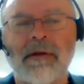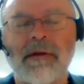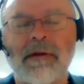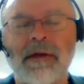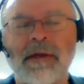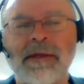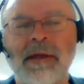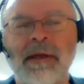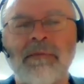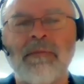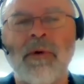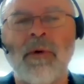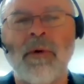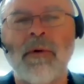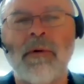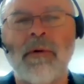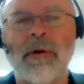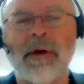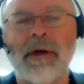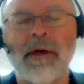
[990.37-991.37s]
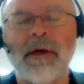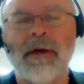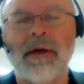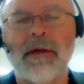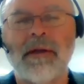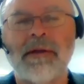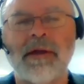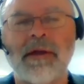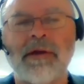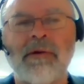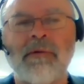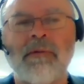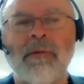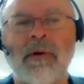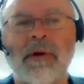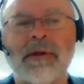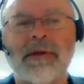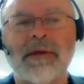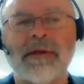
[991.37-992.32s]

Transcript: Is there more that you want